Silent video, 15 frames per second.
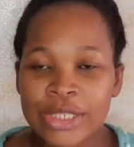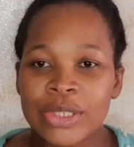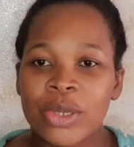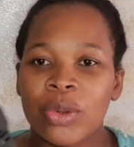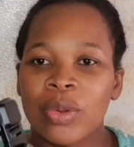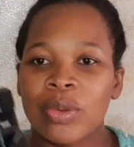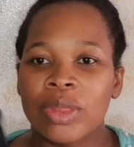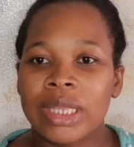
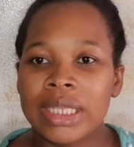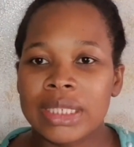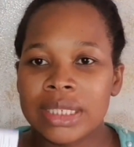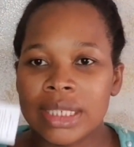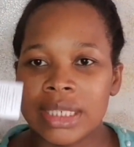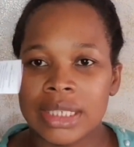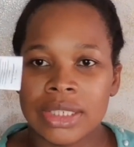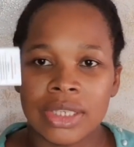So
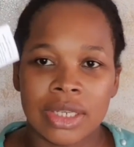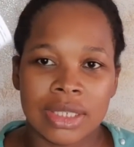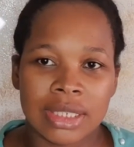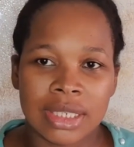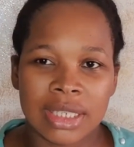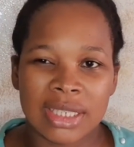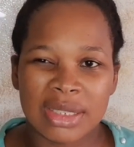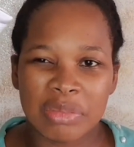this is just
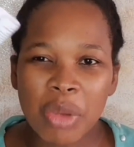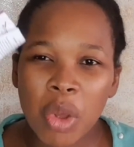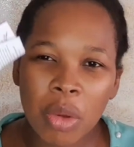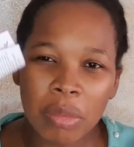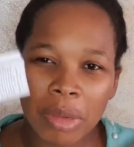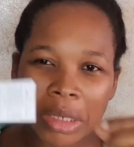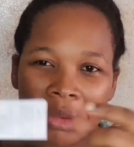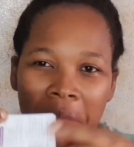a
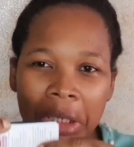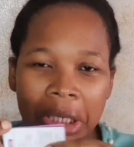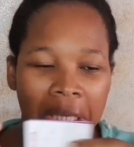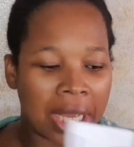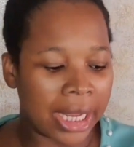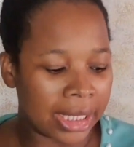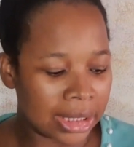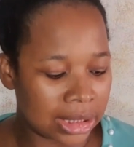small manual
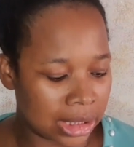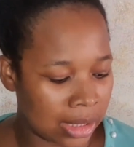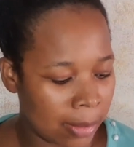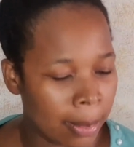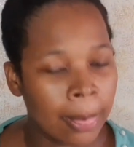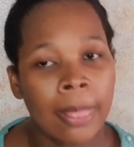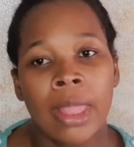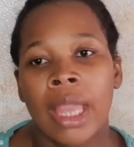guide.
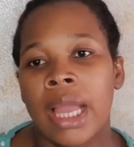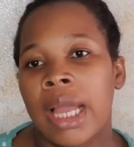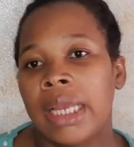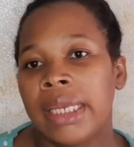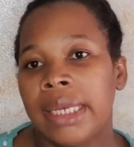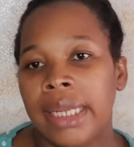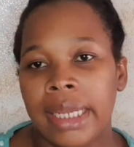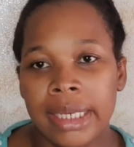
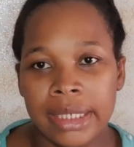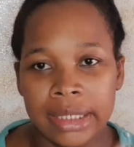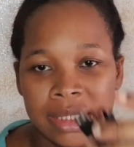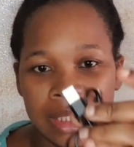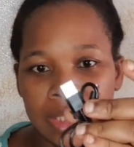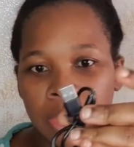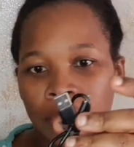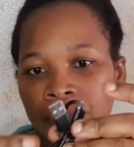And
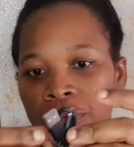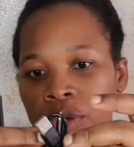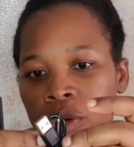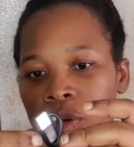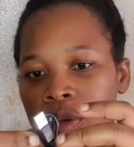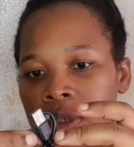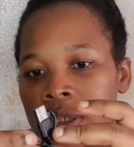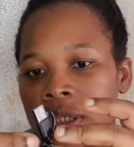then of
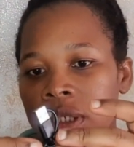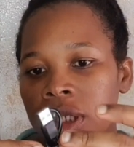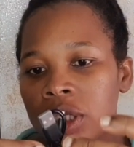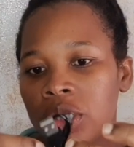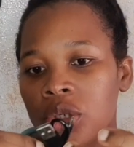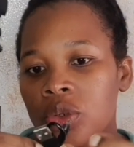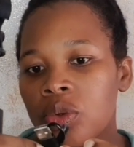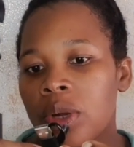course
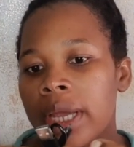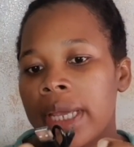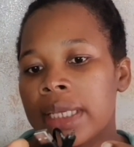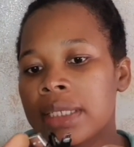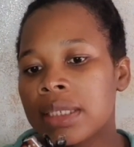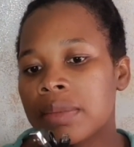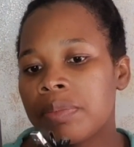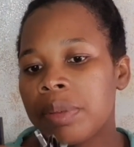the
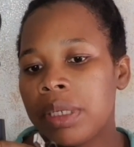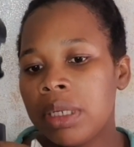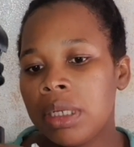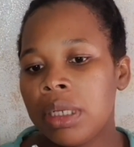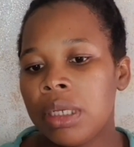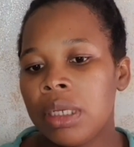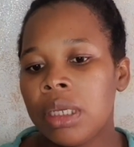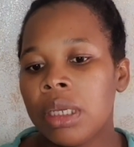
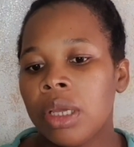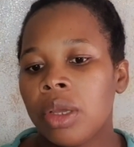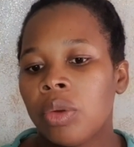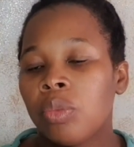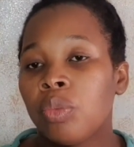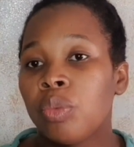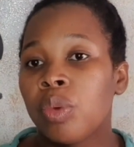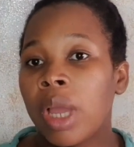USB,
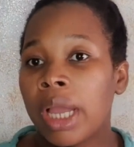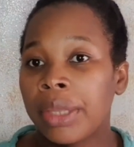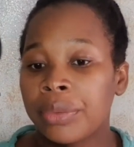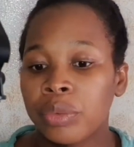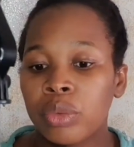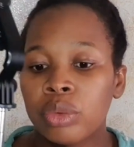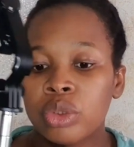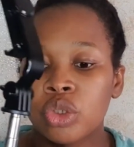I
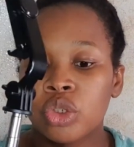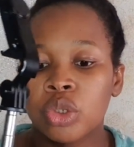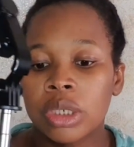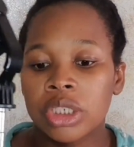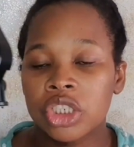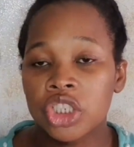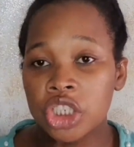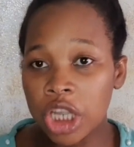told you
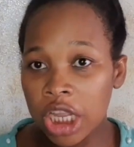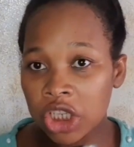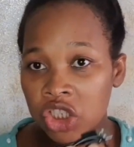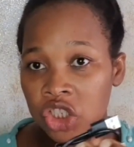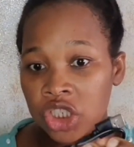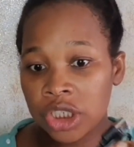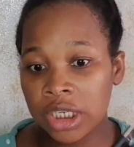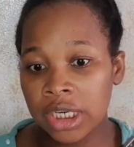can
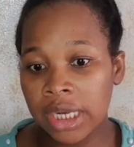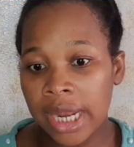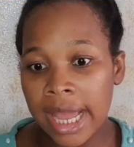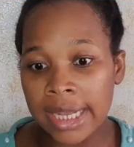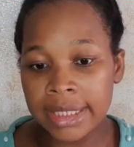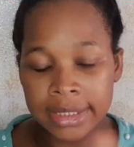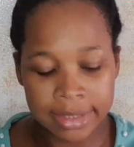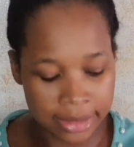charge the
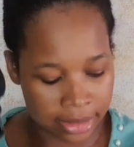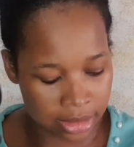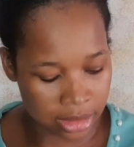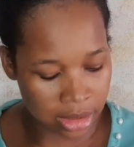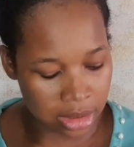lights.